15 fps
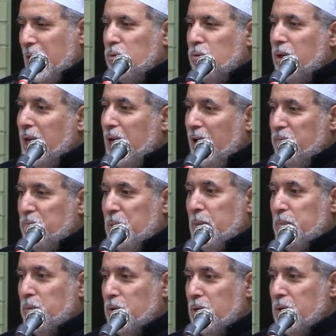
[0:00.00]
And we'll have
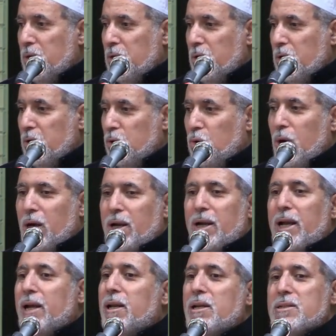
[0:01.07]
people who are
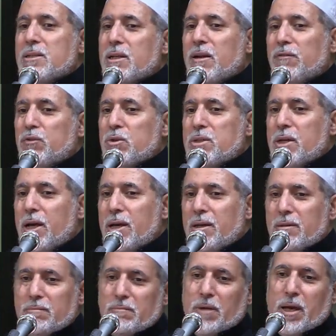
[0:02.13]
reckless enough to
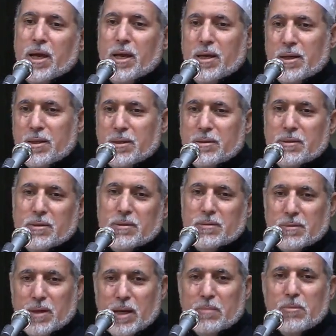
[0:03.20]
say, hey,
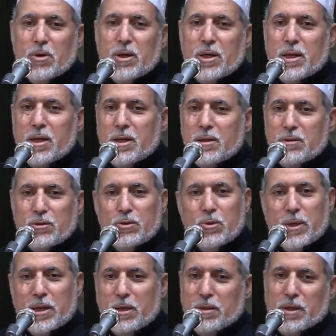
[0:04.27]
I'm not gonna
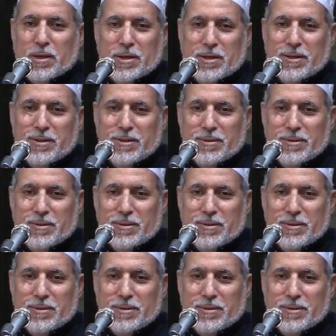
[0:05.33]
do anything.